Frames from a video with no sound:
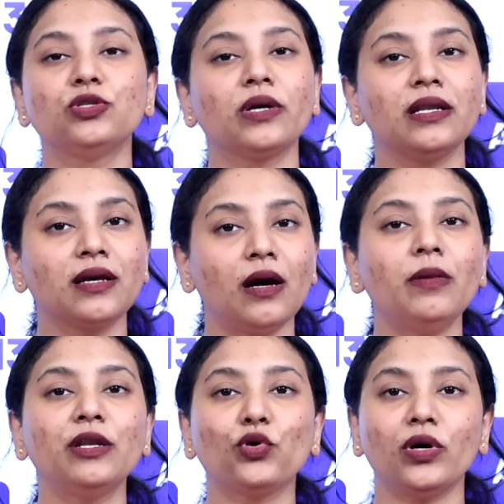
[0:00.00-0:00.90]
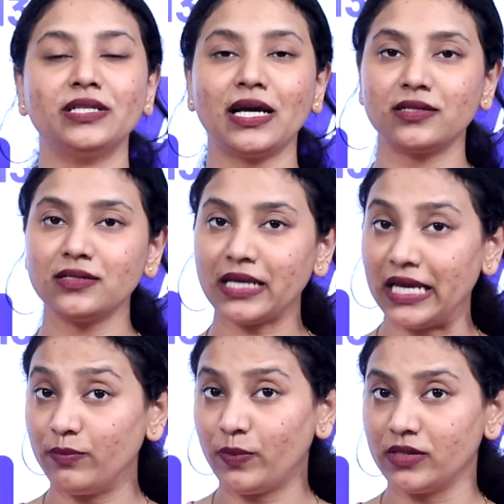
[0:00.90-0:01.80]
you can come and contact us
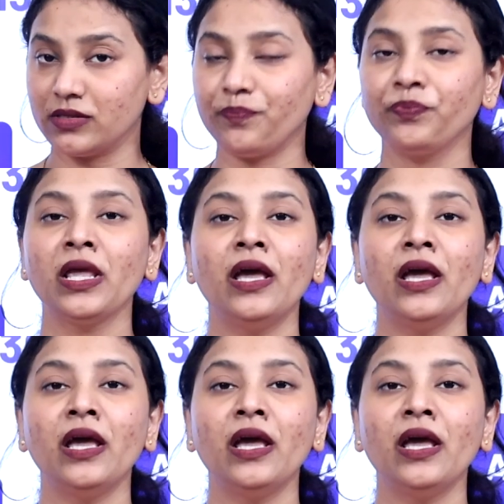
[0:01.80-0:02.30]
in person.